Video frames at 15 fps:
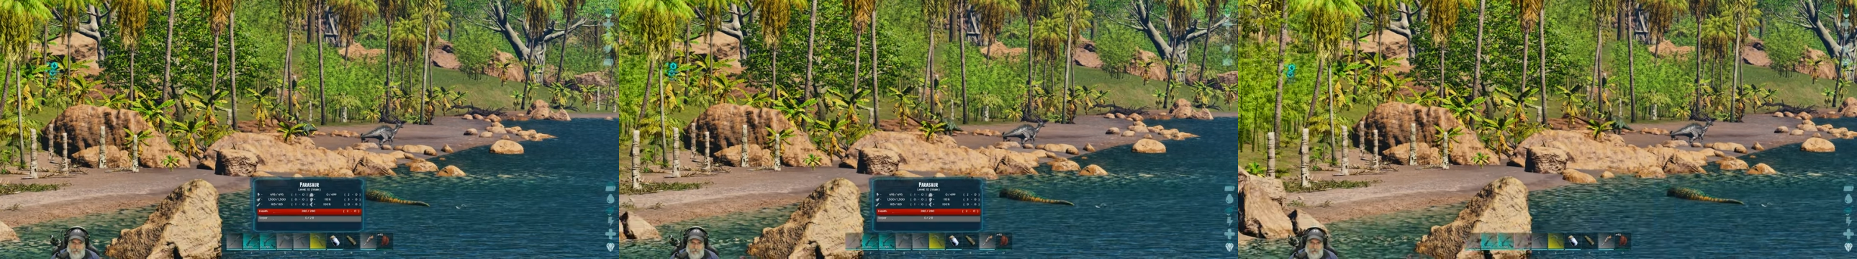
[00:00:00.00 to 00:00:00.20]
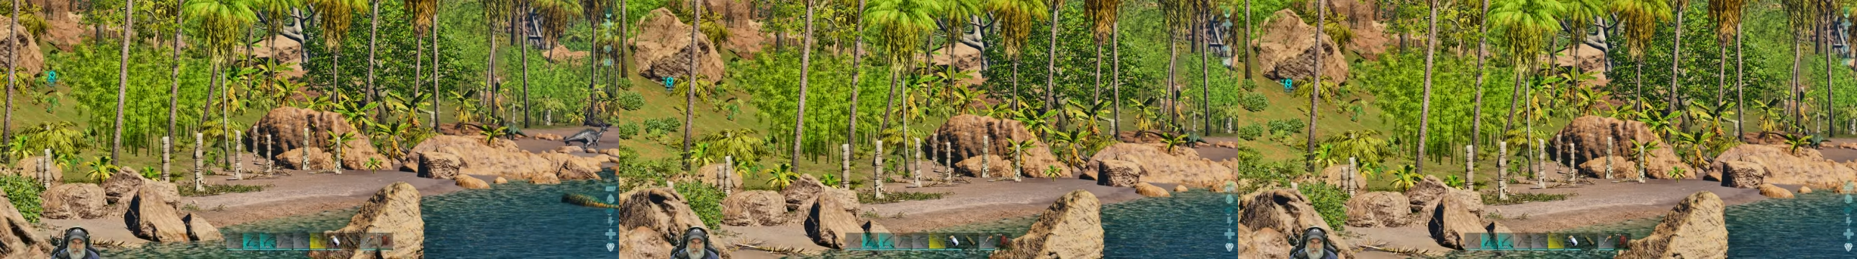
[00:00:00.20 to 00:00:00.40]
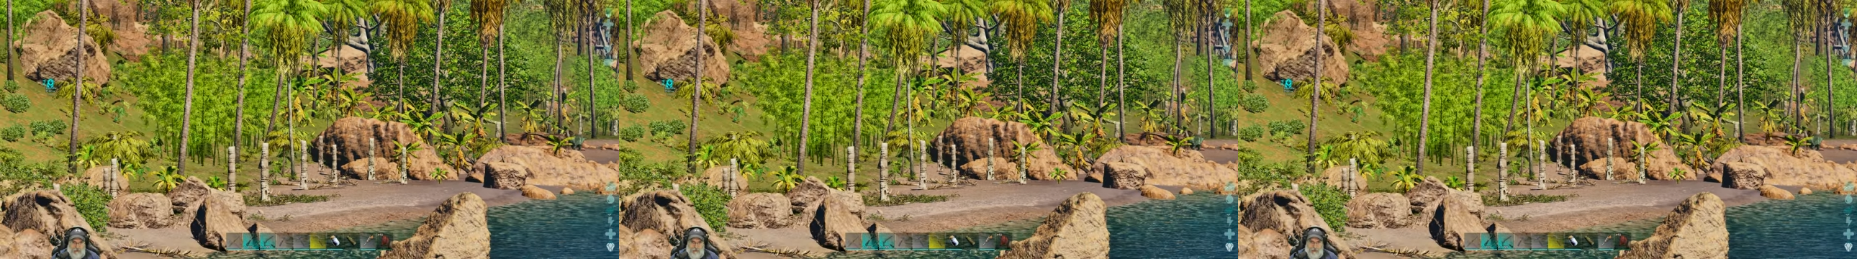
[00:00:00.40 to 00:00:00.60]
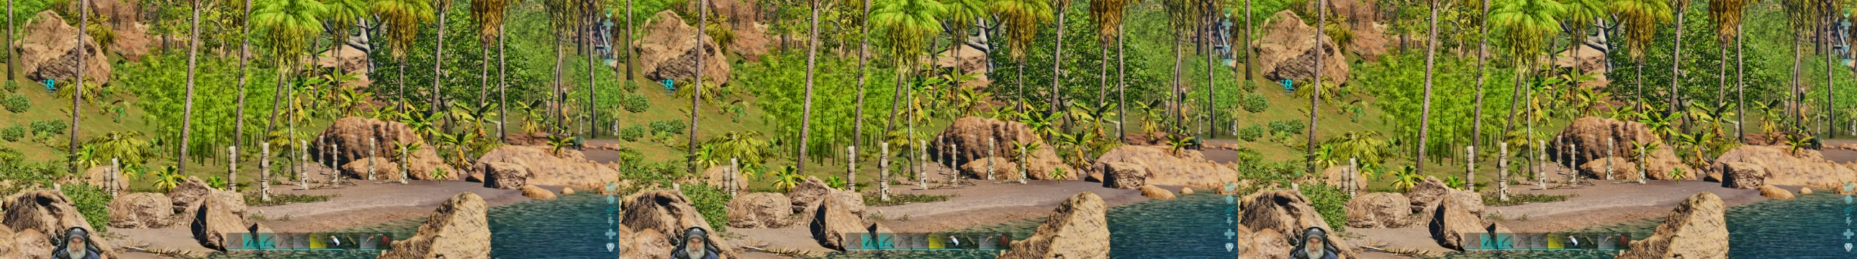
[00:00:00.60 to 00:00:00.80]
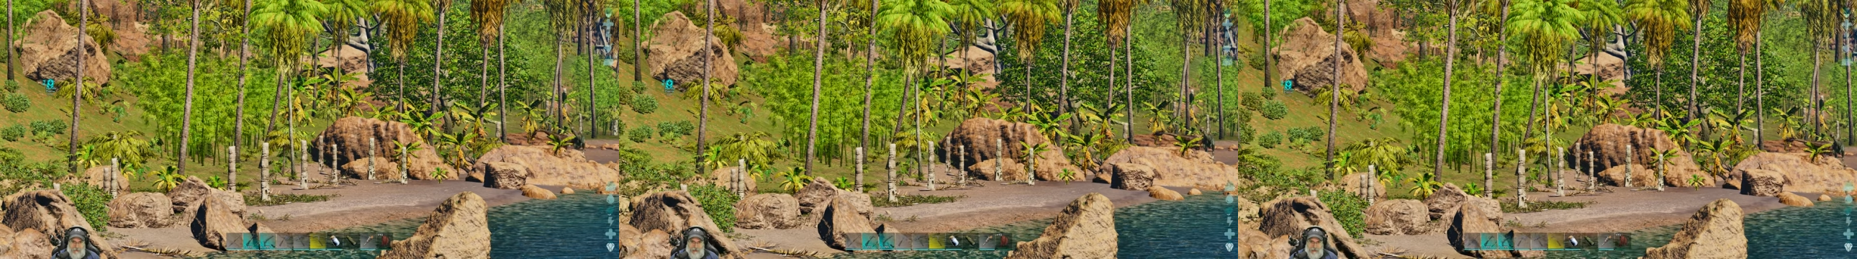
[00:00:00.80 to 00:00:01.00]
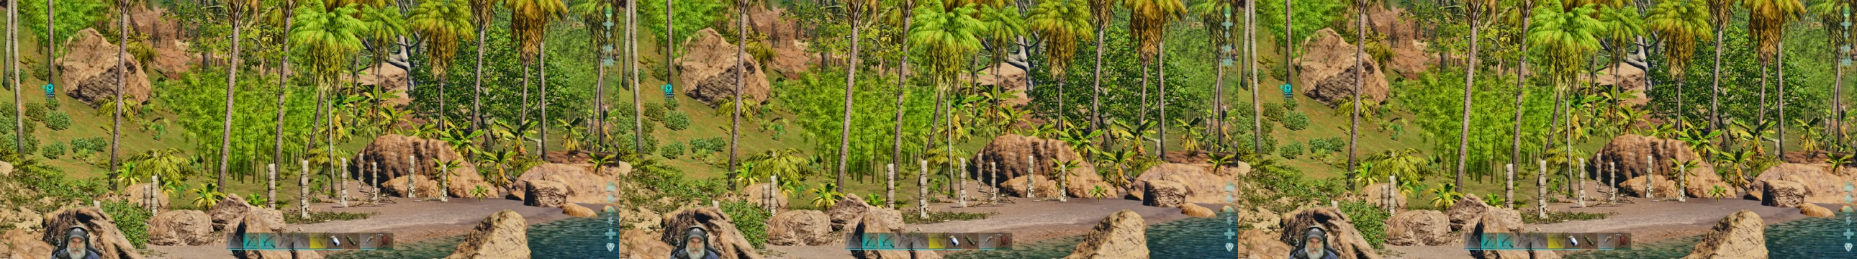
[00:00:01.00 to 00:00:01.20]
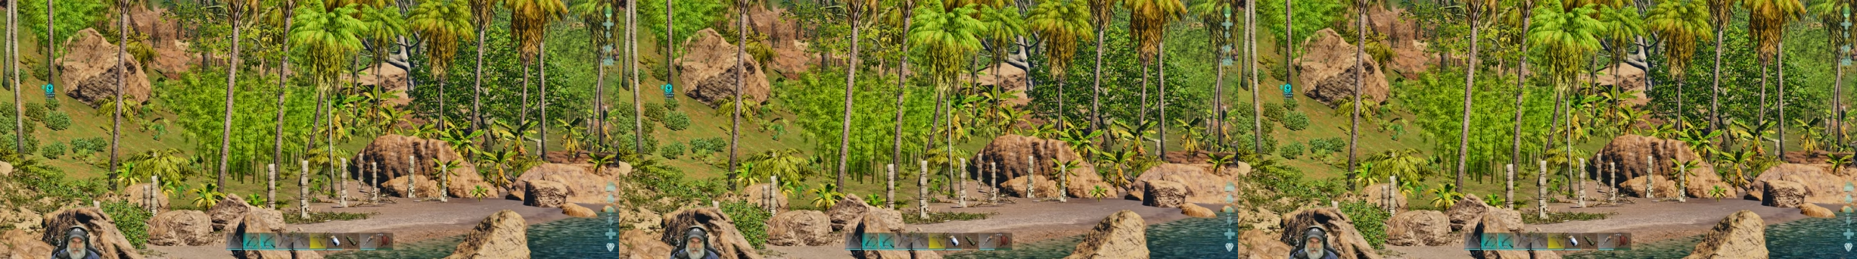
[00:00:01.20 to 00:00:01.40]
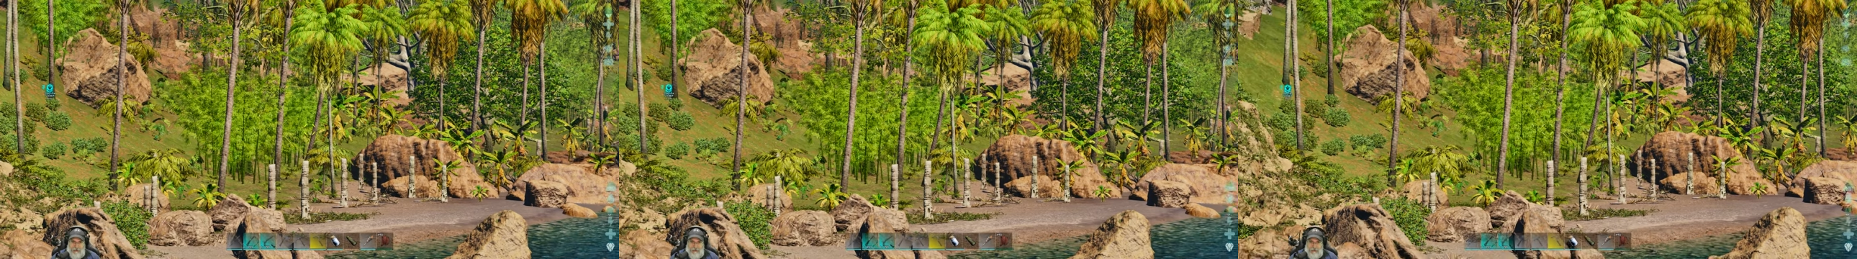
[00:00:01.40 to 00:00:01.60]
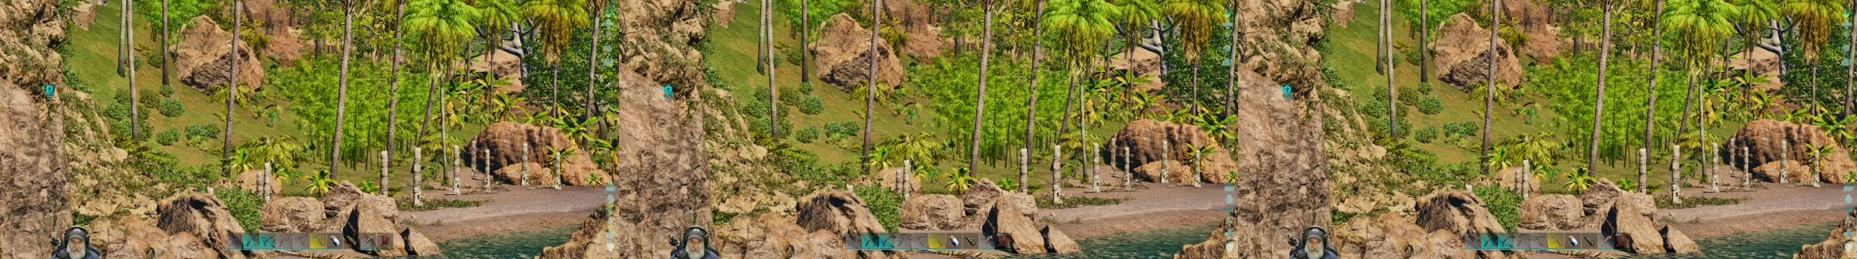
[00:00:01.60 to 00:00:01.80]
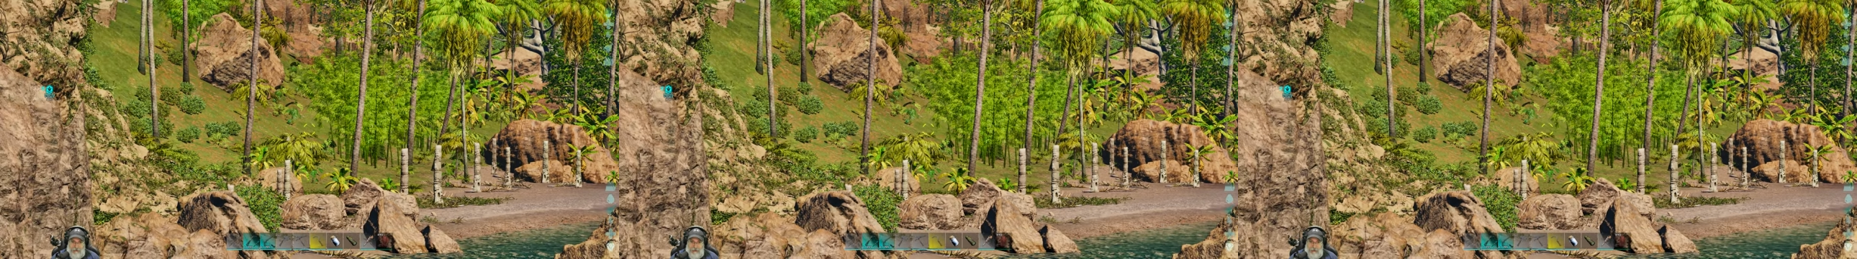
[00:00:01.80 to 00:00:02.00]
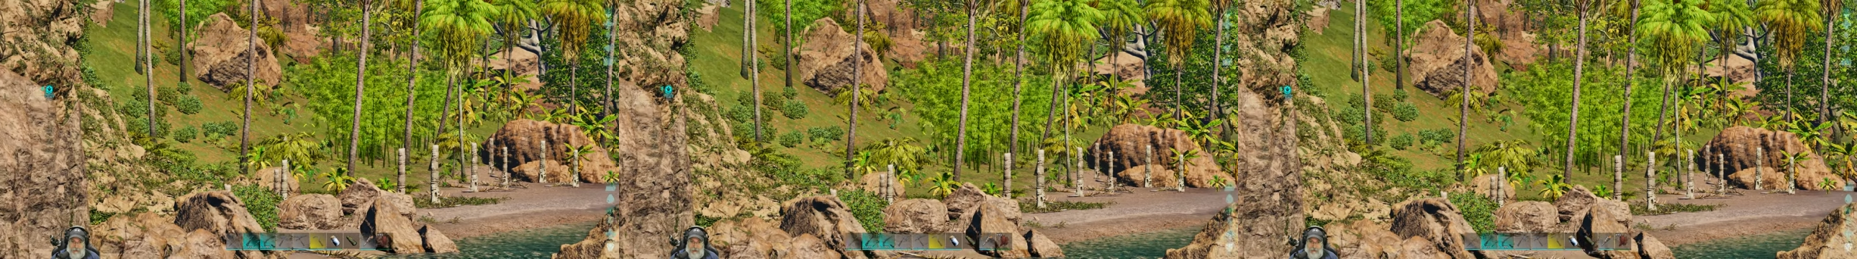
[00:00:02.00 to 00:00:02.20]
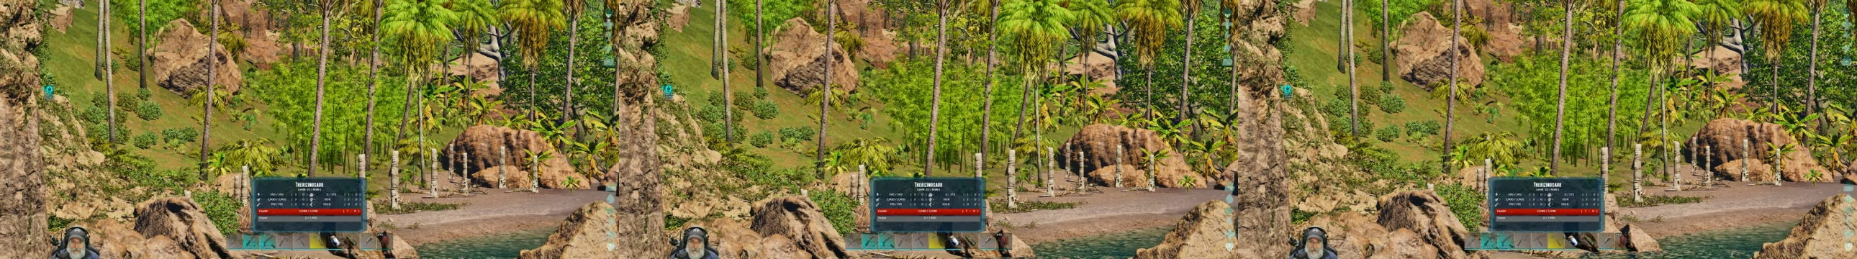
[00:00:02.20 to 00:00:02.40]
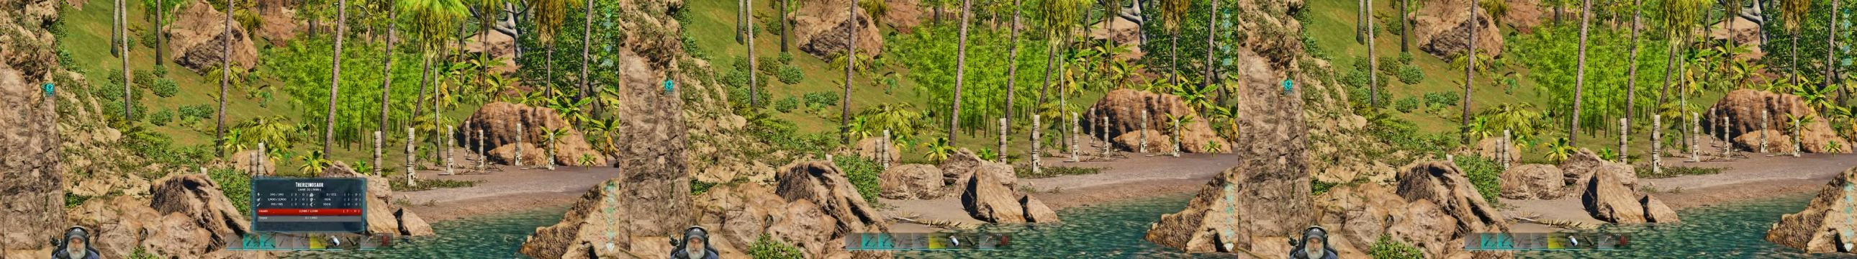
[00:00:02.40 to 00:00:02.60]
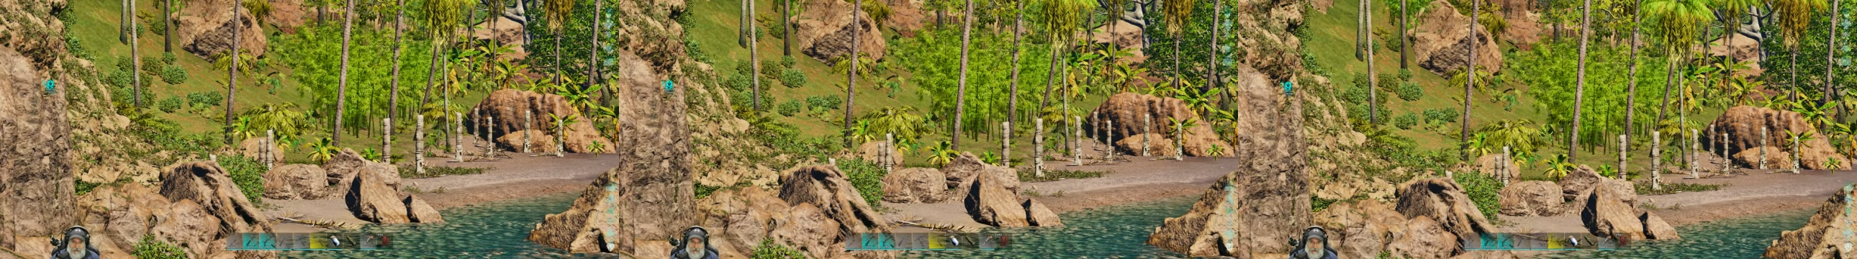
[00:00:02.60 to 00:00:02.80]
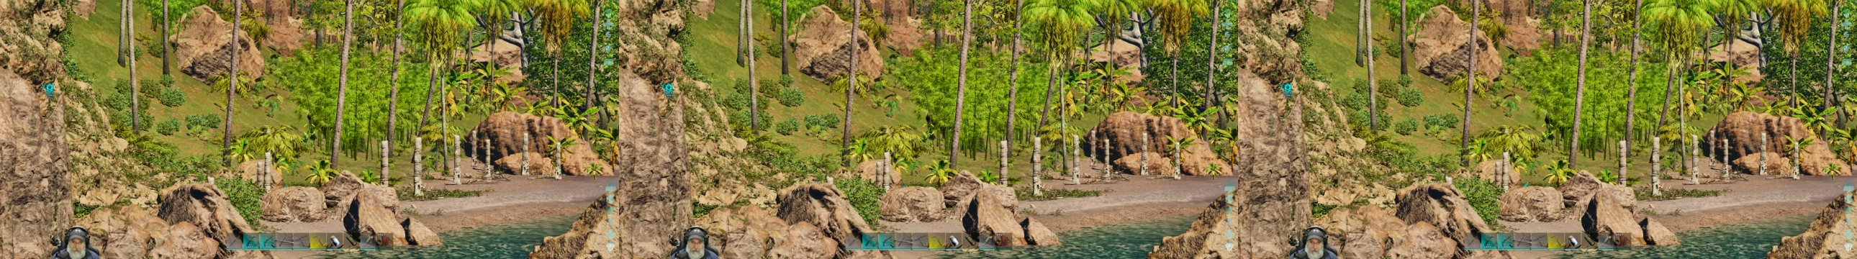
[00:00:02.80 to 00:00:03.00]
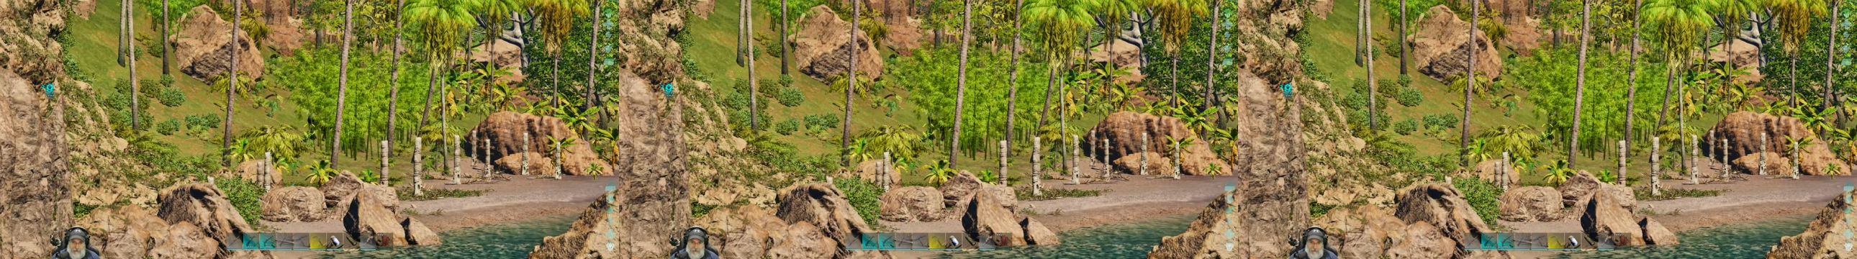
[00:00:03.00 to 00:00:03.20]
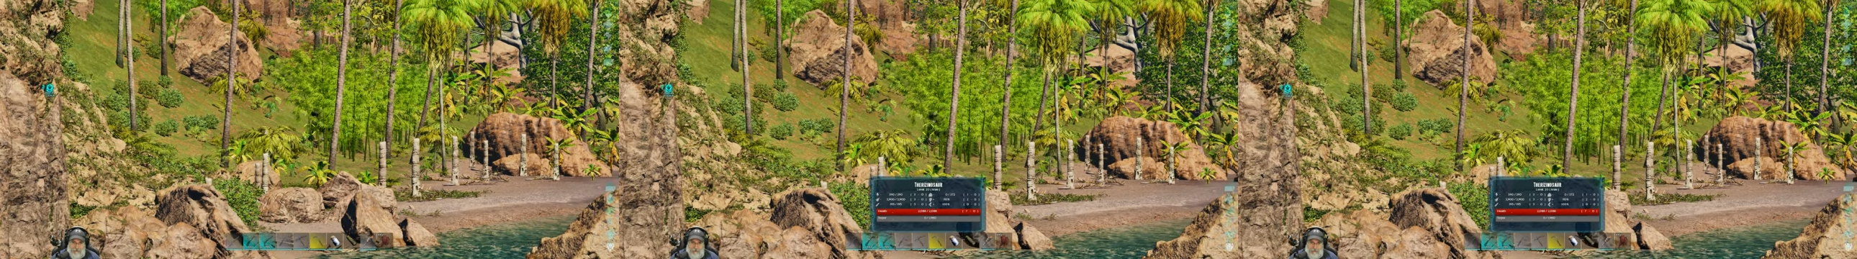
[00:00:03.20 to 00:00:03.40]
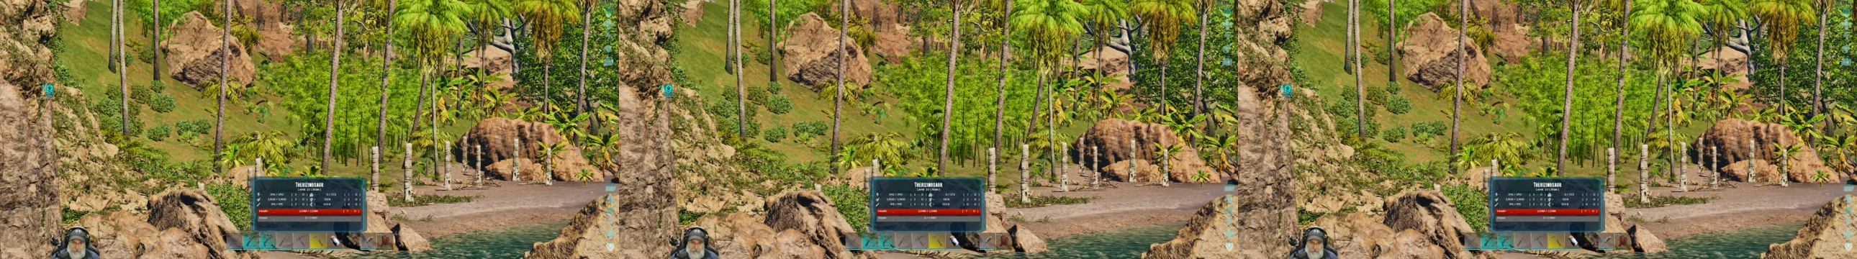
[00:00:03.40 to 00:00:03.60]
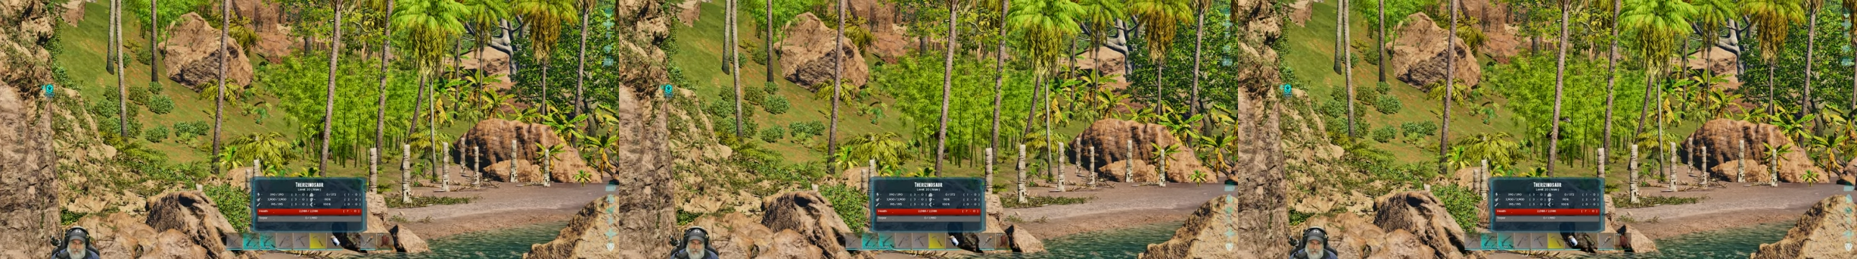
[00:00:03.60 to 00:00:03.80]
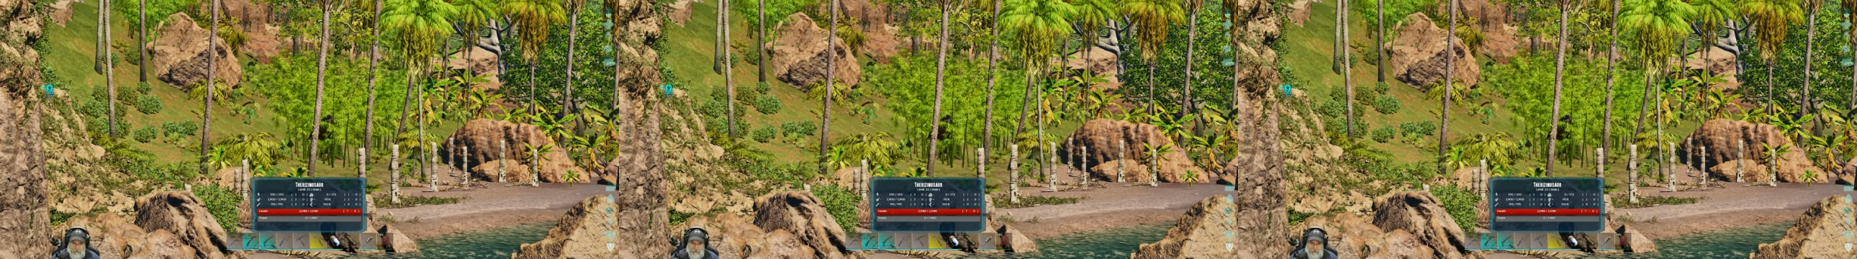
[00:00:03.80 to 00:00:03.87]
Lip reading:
(no speaker visible)